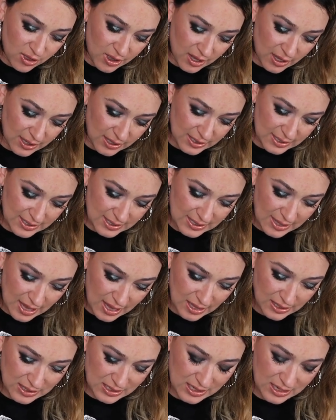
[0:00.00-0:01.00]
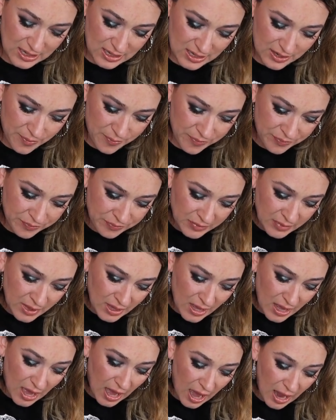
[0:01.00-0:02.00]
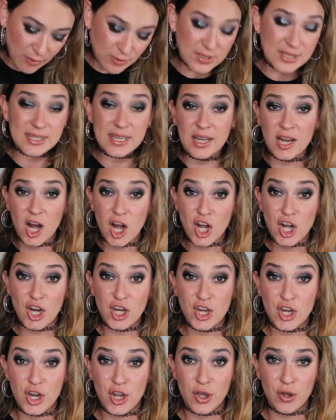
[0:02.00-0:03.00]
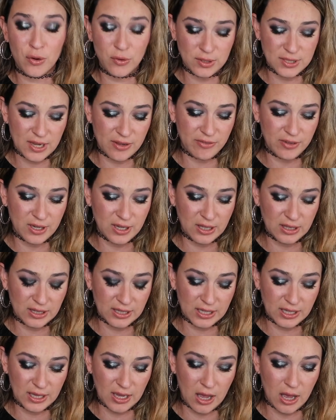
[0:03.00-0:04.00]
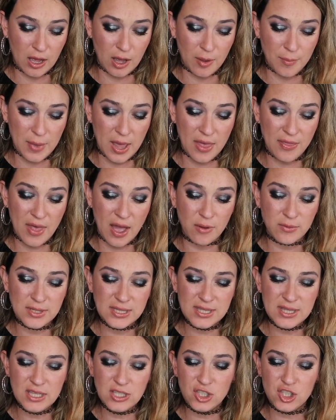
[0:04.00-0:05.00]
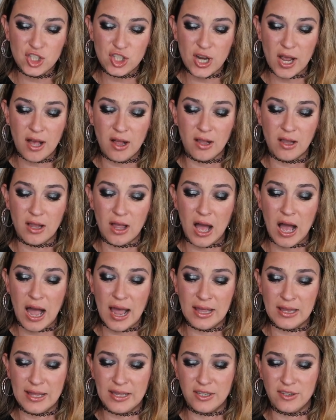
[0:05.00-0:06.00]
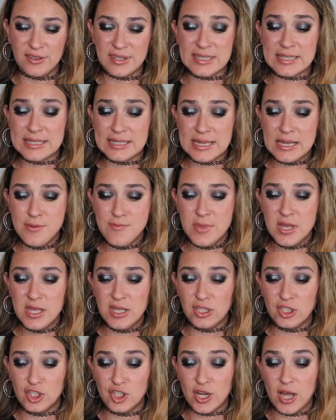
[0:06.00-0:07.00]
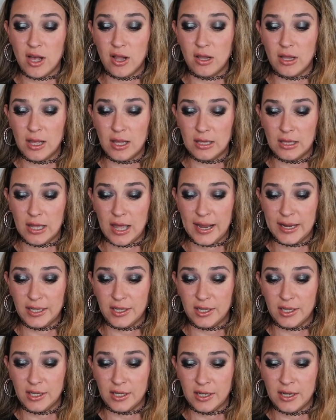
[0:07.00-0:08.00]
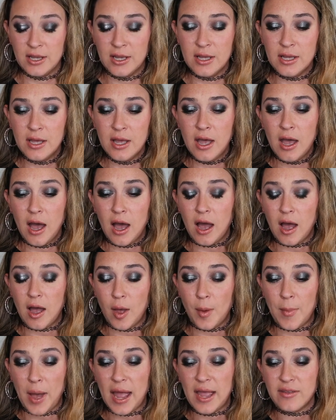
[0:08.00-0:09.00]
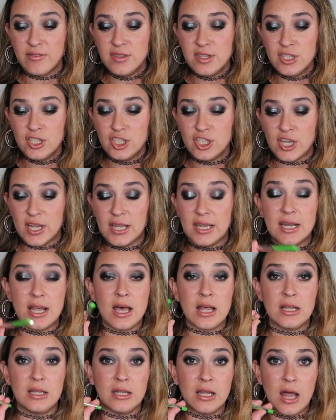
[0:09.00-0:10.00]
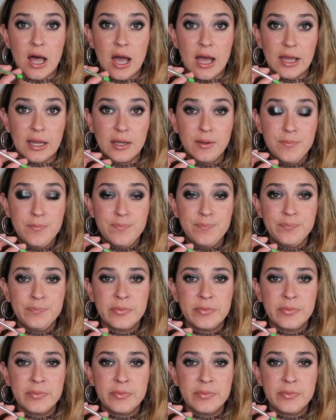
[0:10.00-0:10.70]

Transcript: things that I would say are a no, definitely. Um, and that was the gel eyeliner, the statement gel liner. Um, I have the shade Lime,